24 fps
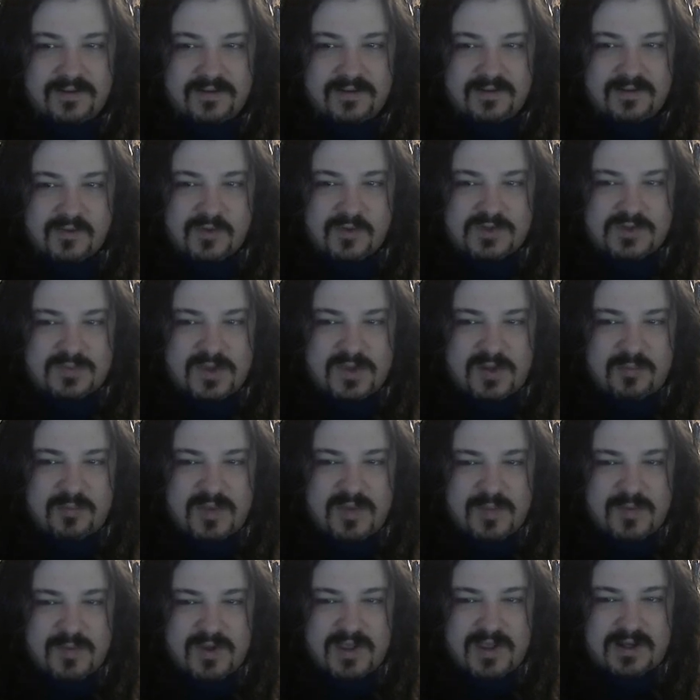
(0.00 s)
You wish pen and
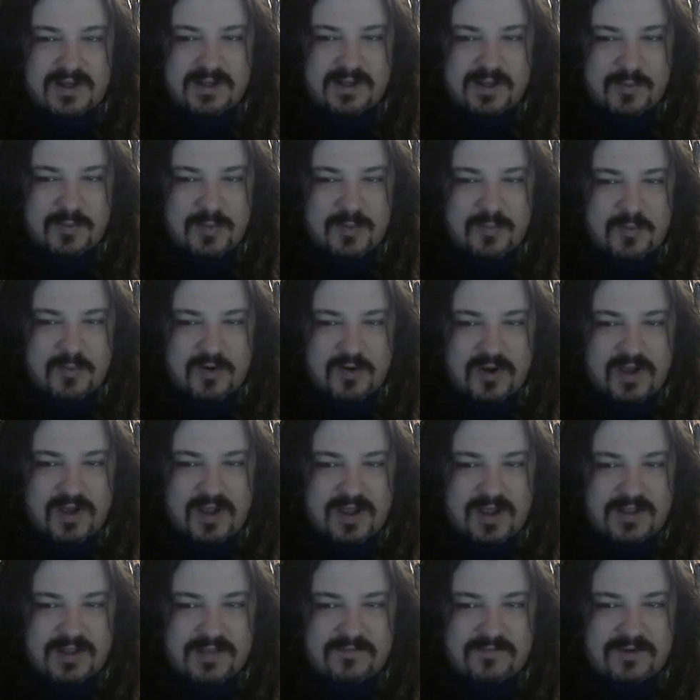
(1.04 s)
paper had a little bit more
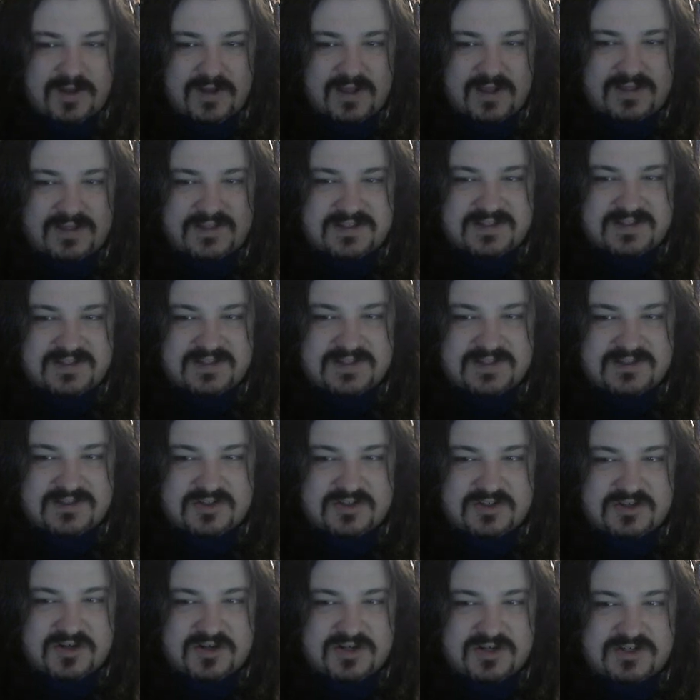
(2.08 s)
high-level nonsense
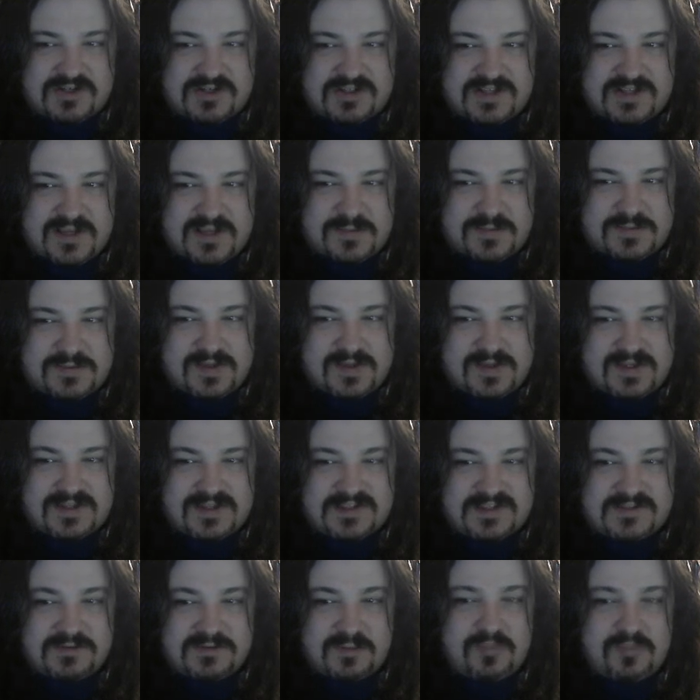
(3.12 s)
destruction type
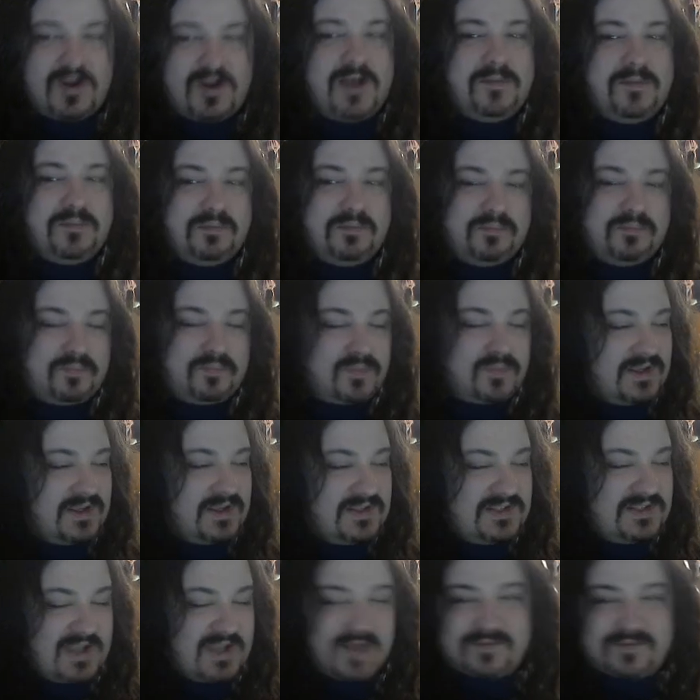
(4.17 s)
spells. The problem
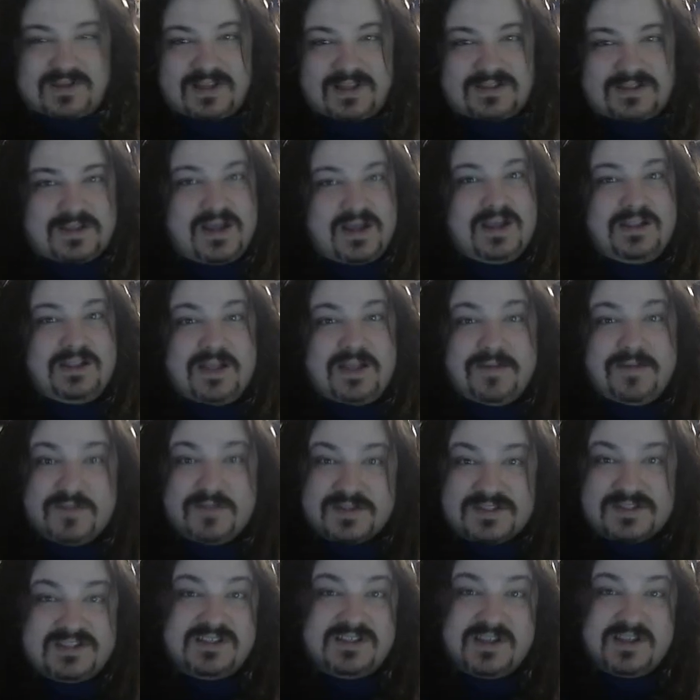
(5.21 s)
is you have to get to high
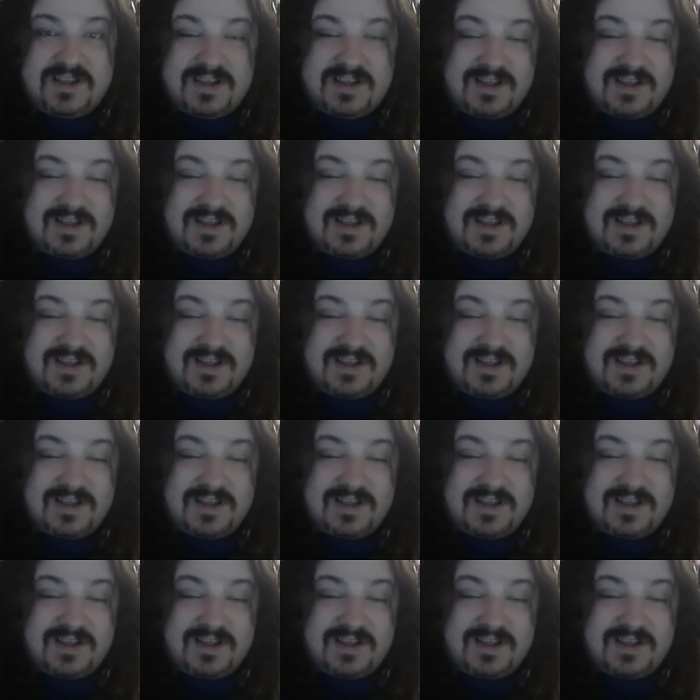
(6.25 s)
levels.